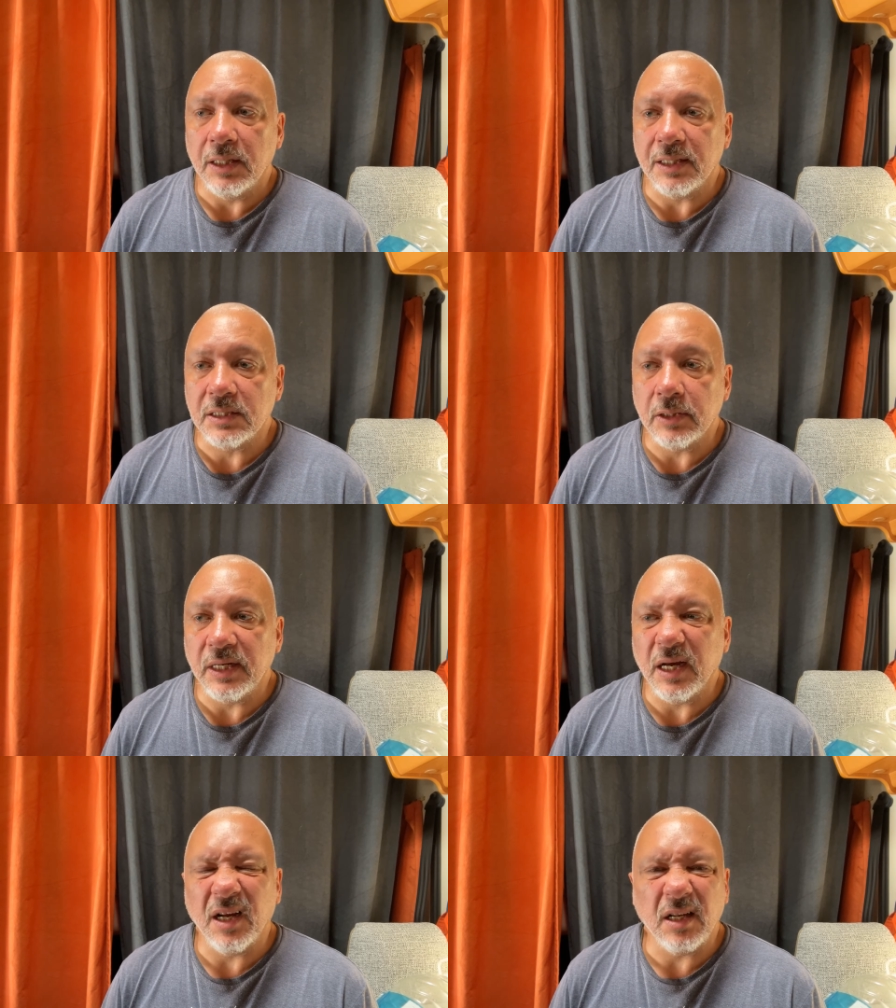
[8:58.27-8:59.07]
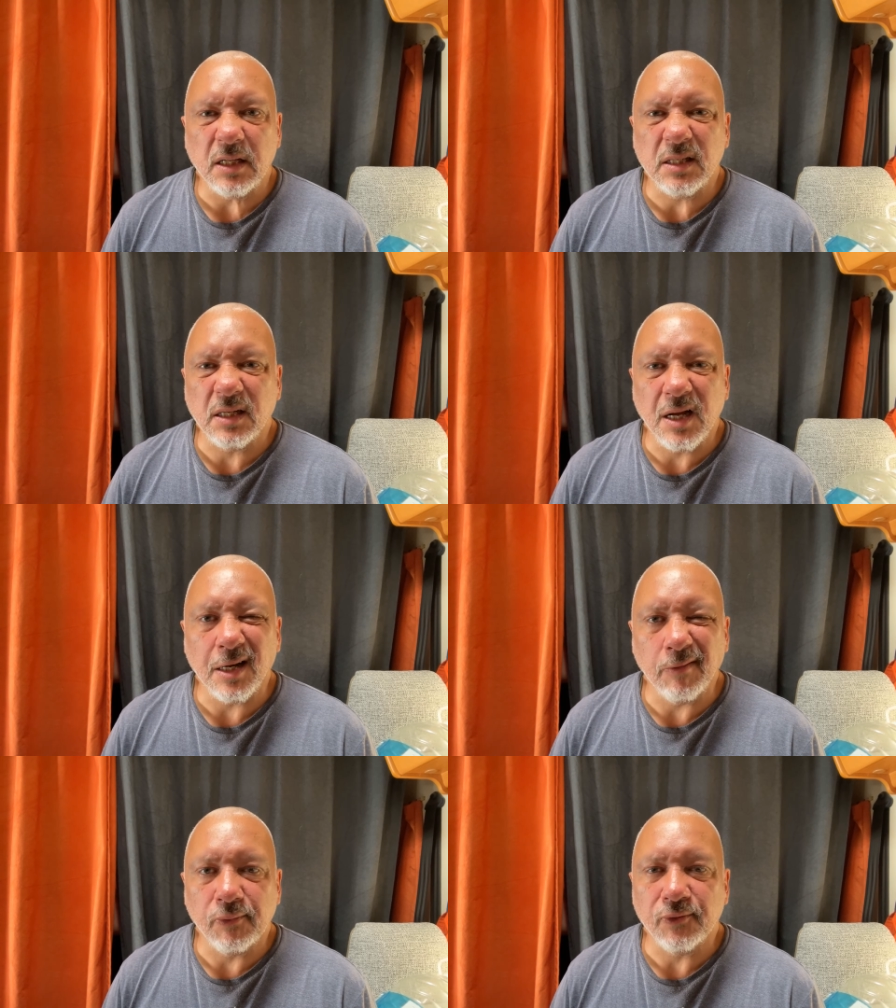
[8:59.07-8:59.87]
So that's
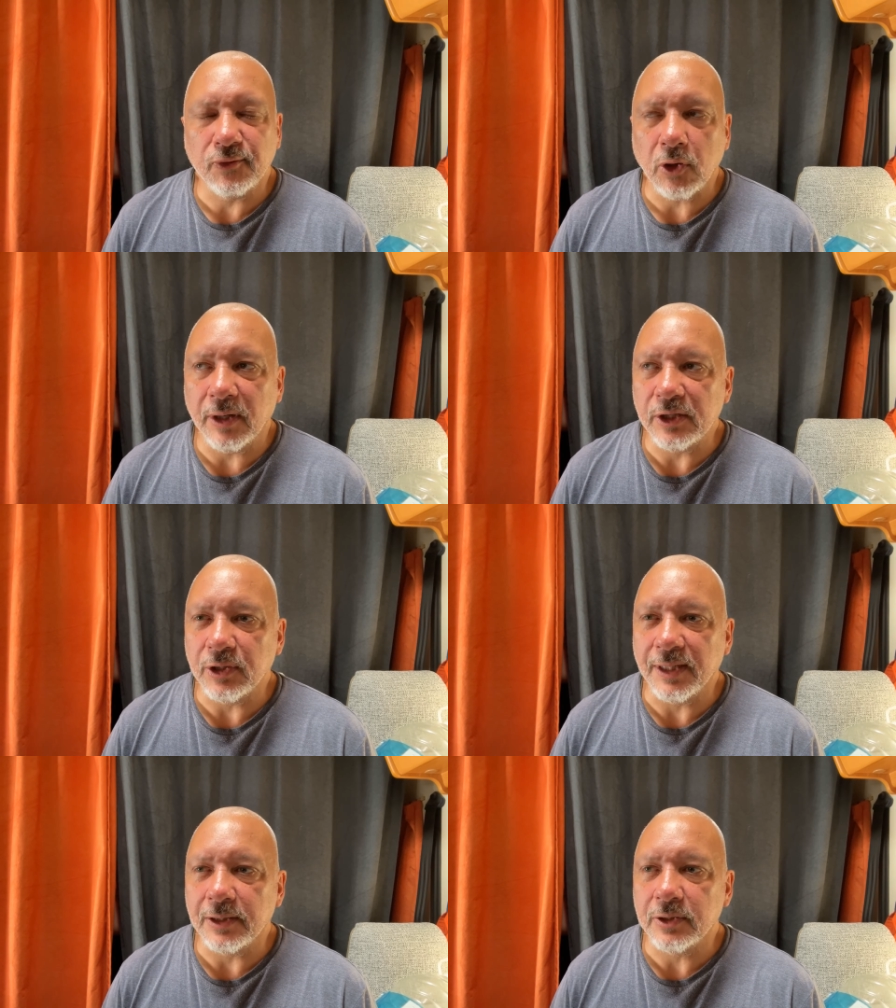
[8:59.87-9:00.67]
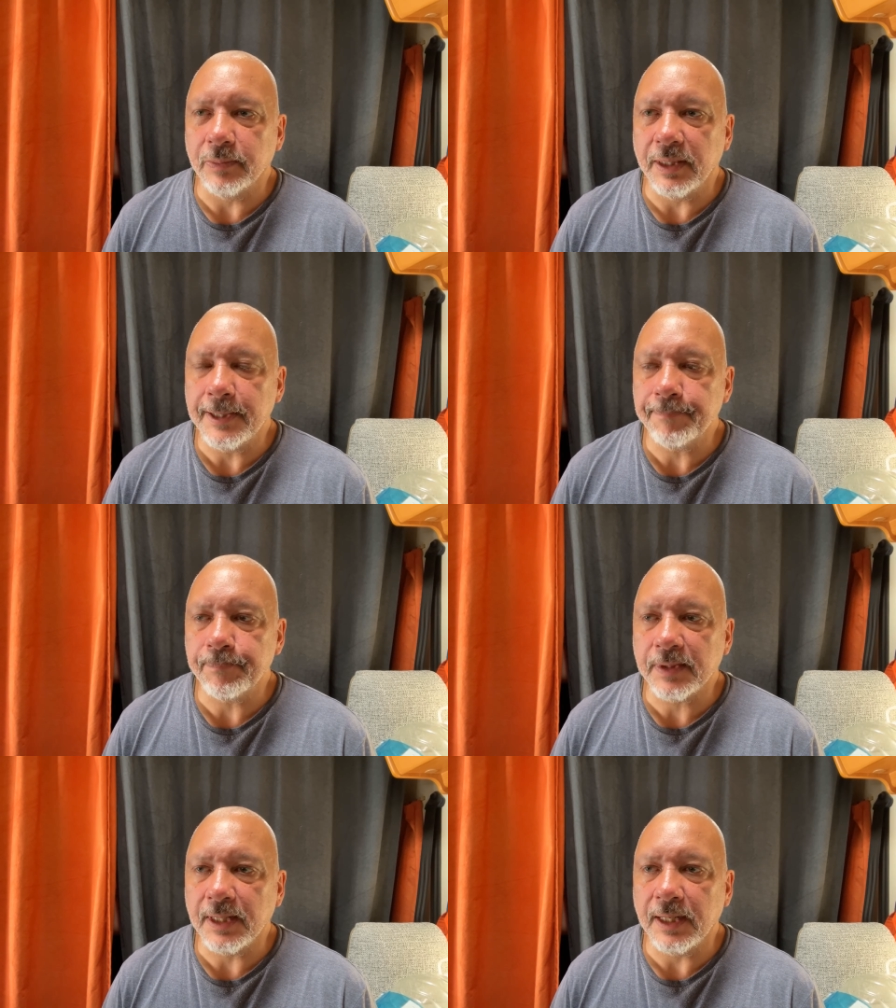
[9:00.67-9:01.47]
kind of starting to get to me.
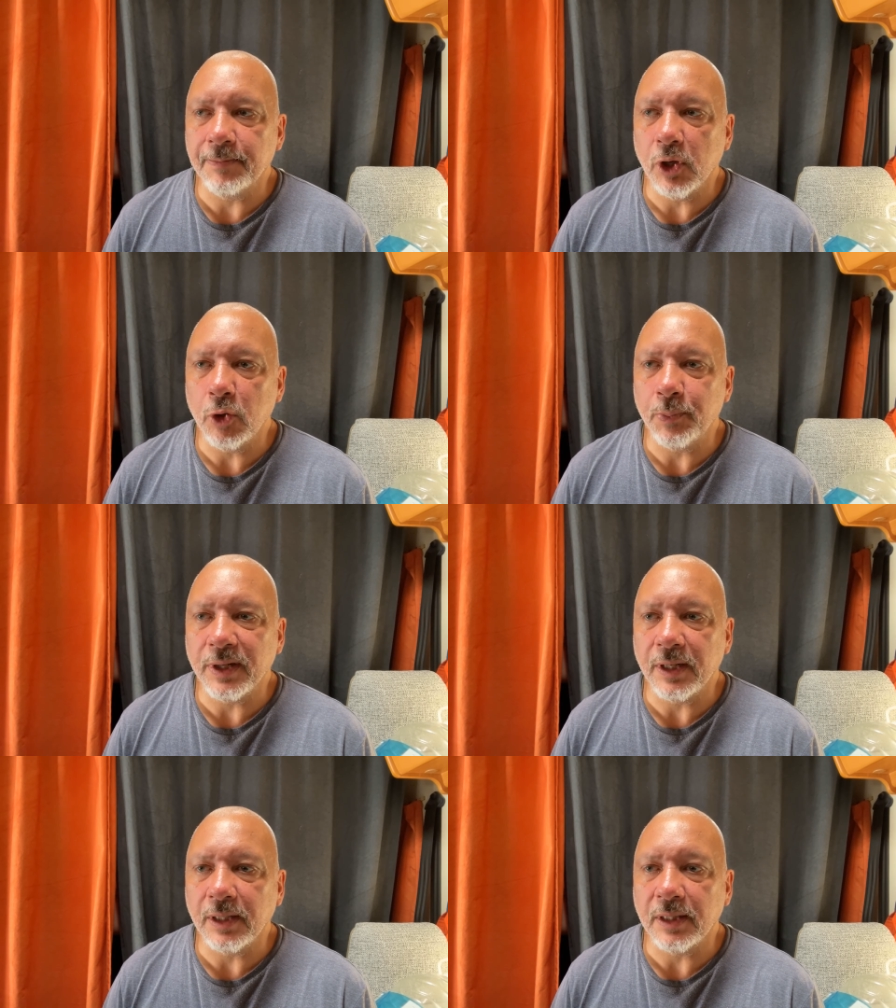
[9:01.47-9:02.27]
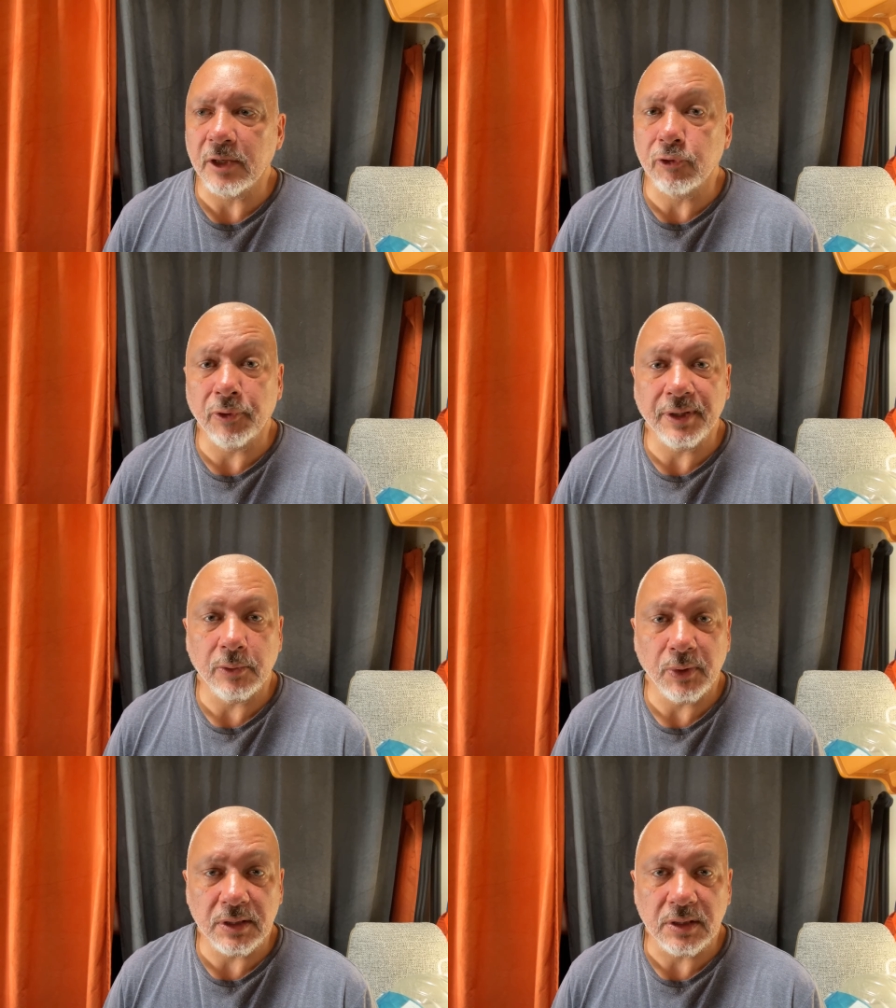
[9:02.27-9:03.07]
I'm hoping that during the
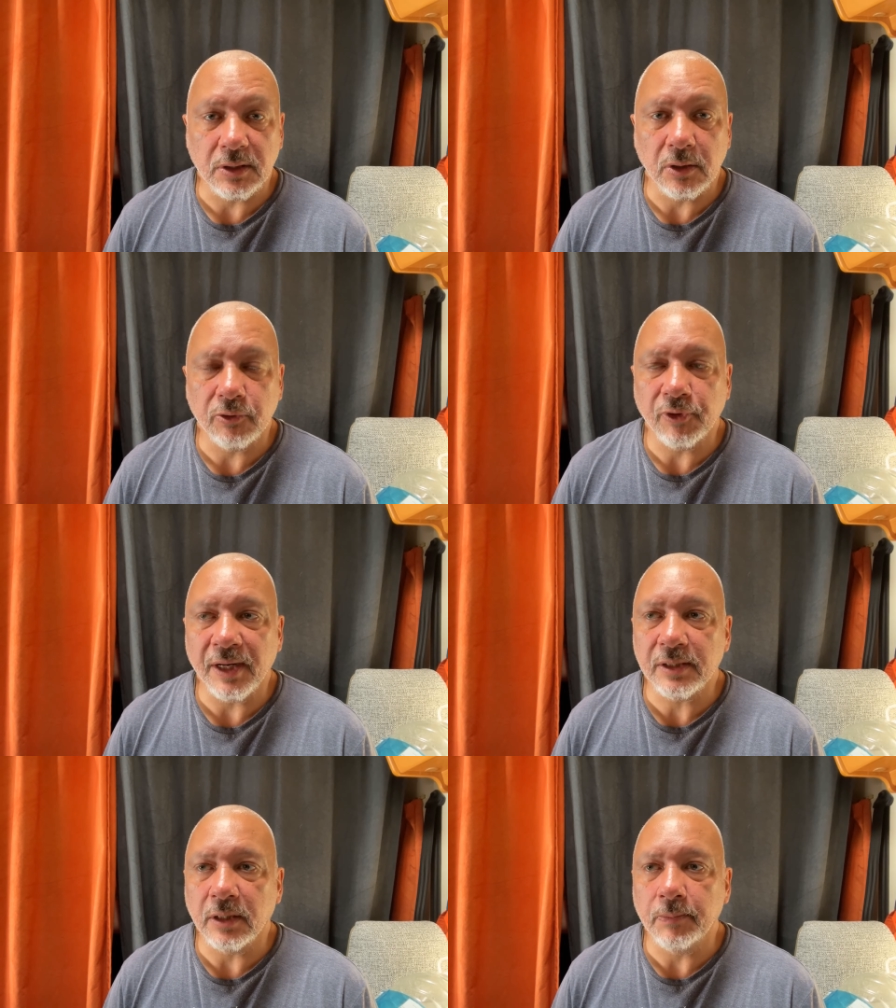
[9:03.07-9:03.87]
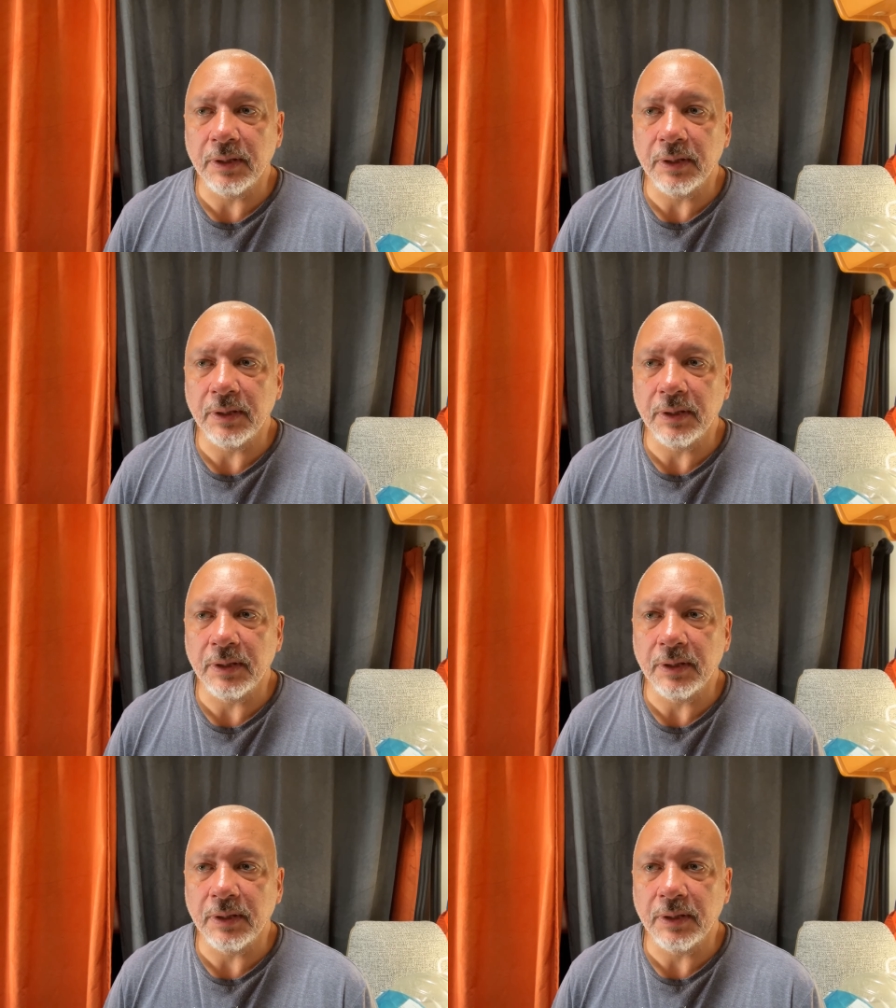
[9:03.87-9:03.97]
winter contract, I'll